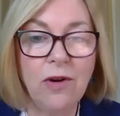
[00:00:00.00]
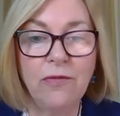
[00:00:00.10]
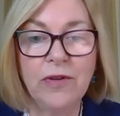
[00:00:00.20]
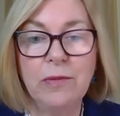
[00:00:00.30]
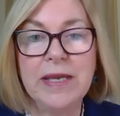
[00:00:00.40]

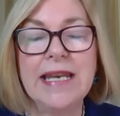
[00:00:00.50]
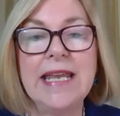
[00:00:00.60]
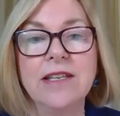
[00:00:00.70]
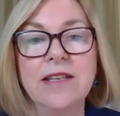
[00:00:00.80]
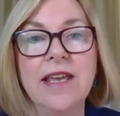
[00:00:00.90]
Hopefully we can
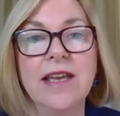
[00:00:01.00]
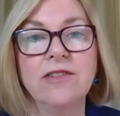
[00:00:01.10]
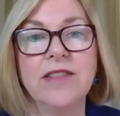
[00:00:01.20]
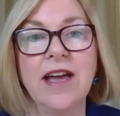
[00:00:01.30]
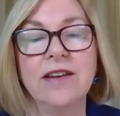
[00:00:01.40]

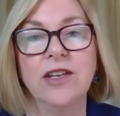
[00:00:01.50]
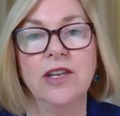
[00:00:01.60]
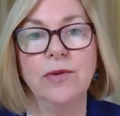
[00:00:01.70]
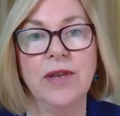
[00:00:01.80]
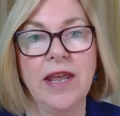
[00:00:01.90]
handle that in
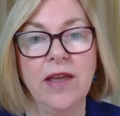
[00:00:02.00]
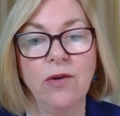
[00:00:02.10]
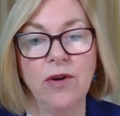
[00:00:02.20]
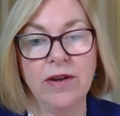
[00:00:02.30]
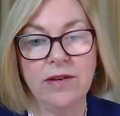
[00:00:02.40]
Q&A
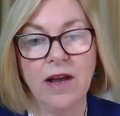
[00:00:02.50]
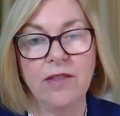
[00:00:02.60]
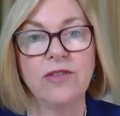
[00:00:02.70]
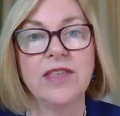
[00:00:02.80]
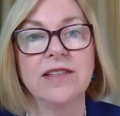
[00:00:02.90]
or in
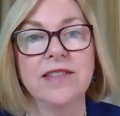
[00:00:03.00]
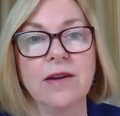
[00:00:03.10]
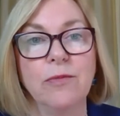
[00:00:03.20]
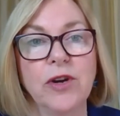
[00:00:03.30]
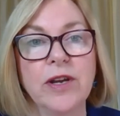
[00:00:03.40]
other things that
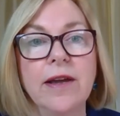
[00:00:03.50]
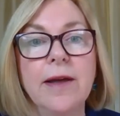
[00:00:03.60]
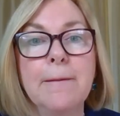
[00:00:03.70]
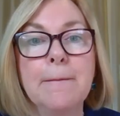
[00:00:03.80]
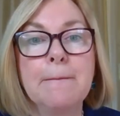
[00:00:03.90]
I'm working
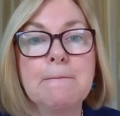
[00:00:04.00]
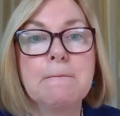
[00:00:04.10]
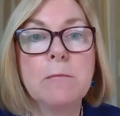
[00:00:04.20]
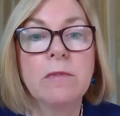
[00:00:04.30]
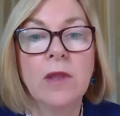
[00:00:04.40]

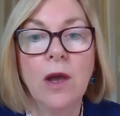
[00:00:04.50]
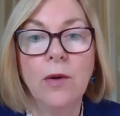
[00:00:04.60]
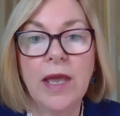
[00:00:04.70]
on.